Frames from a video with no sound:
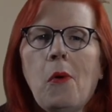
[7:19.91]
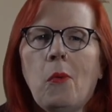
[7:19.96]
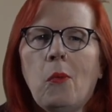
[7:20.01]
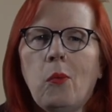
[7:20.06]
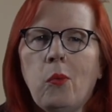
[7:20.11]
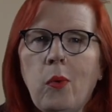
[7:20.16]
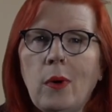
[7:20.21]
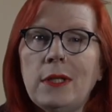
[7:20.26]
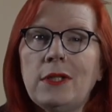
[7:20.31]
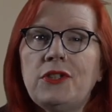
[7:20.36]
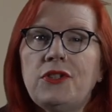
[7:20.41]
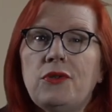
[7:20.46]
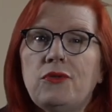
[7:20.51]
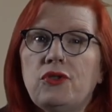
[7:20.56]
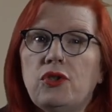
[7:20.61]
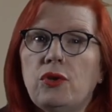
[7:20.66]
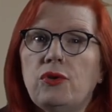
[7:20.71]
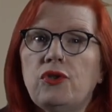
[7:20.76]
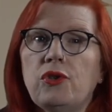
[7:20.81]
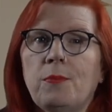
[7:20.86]
Once you
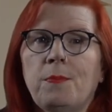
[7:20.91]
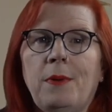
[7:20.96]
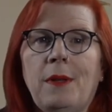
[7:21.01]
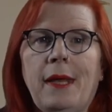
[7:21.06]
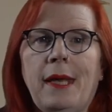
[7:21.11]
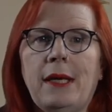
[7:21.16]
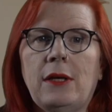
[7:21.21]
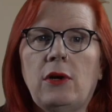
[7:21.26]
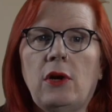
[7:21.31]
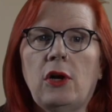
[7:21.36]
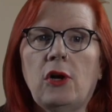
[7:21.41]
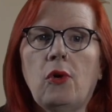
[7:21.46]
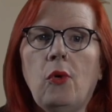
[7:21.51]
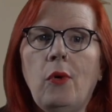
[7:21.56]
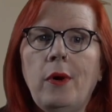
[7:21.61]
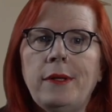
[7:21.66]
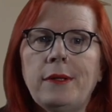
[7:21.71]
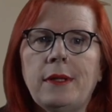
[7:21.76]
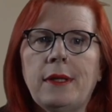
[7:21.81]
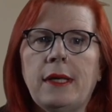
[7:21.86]
choose your plan on
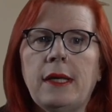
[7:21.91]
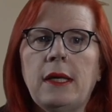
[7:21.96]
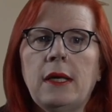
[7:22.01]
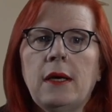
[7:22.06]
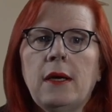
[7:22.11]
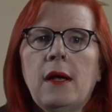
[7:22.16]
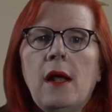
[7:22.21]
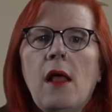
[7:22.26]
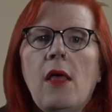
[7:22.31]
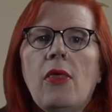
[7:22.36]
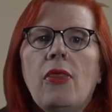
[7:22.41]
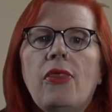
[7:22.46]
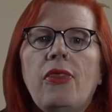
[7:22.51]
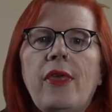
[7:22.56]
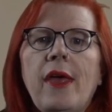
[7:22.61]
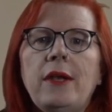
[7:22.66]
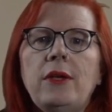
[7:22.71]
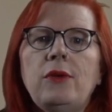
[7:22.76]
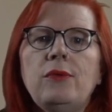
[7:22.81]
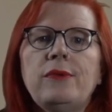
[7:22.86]
Koinly,
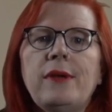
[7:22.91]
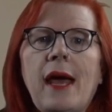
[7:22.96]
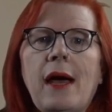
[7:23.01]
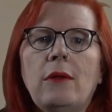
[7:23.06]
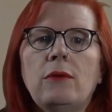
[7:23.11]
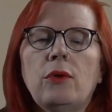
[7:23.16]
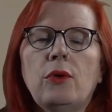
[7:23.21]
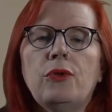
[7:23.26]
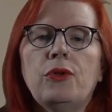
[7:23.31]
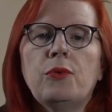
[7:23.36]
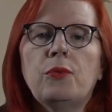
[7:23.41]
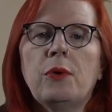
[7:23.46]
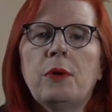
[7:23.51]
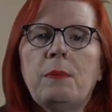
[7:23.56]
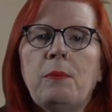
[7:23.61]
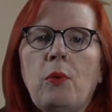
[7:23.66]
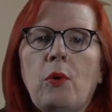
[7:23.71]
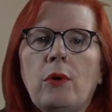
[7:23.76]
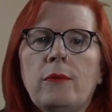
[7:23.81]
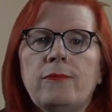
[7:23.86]
then you download the
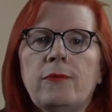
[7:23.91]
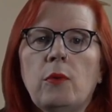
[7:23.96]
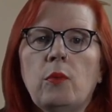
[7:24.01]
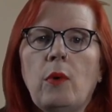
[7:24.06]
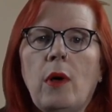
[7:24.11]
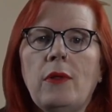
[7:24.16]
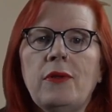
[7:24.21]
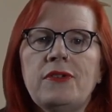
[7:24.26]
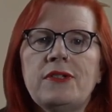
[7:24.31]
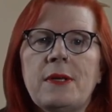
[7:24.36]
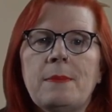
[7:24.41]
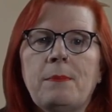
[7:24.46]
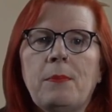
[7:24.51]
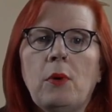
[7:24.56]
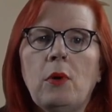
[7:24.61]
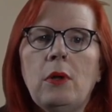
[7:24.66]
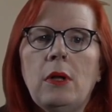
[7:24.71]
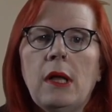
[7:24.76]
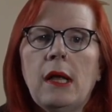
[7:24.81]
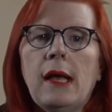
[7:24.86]
report for
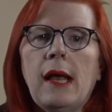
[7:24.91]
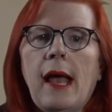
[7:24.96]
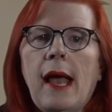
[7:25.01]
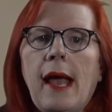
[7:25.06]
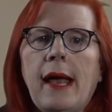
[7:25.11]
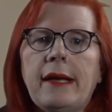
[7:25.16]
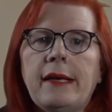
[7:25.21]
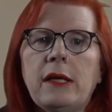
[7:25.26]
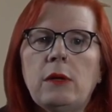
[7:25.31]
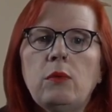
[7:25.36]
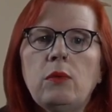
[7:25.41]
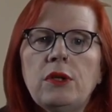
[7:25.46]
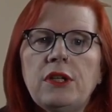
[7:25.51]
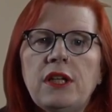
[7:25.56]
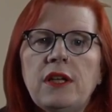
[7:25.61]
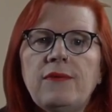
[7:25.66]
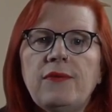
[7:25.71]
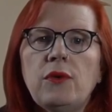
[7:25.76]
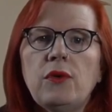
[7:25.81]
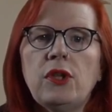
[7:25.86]
Wealthsimple, and it will
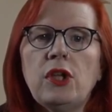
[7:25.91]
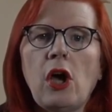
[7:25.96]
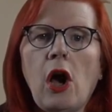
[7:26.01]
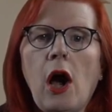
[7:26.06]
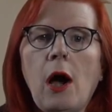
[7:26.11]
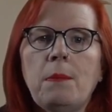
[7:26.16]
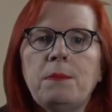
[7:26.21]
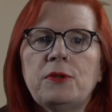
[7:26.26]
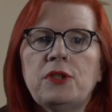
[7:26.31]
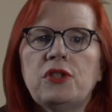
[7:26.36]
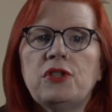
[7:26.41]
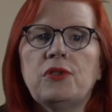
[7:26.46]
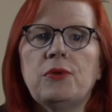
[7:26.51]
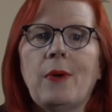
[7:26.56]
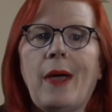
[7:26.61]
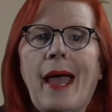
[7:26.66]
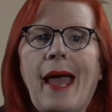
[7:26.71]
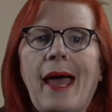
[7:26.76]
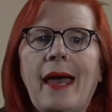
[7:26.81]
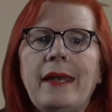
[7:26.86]
give you the option
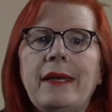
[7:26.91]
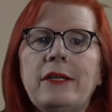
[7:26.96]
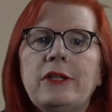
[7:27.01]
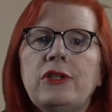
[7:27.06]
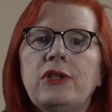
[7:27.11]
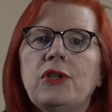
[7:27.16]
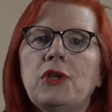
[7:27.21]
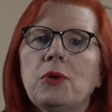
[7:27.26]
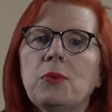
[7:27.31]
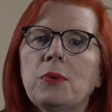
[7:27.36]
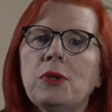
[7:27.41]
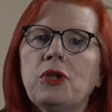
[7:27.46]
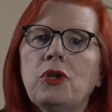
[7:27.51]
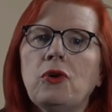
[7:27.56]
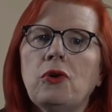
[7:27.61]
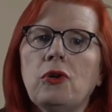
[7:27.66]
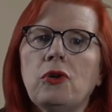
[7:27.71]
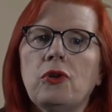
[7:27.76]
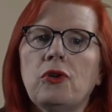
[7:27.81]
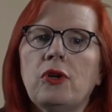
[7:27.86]
to add it to your
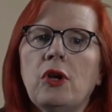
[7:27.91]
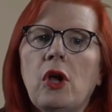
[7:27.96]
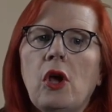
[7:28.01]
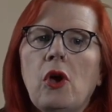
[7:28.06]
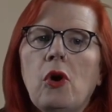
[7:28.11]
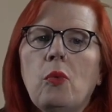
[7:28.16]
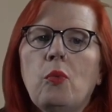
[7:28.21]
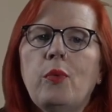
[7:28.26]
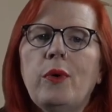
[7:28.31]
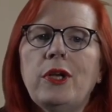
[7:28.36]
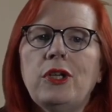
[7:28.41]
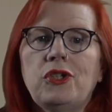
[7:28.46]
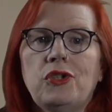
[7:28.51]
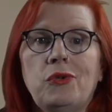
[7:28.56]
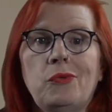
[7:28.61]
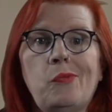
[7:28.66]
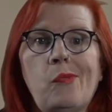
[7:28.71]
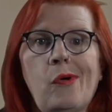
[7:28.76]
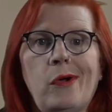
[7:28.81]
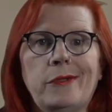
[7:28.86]
return, which
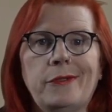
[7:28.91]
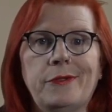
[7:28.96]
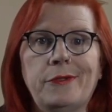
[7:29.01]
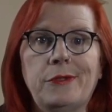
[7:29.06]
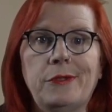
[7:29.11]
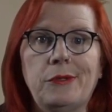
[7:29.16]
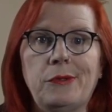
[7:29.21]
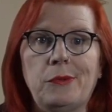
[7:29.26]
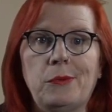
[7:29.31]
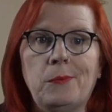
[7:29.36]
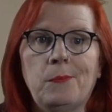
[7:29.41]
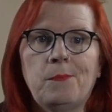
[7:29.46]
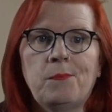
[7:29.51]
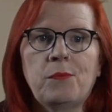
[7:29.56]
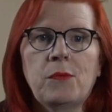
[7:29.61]
you want to do.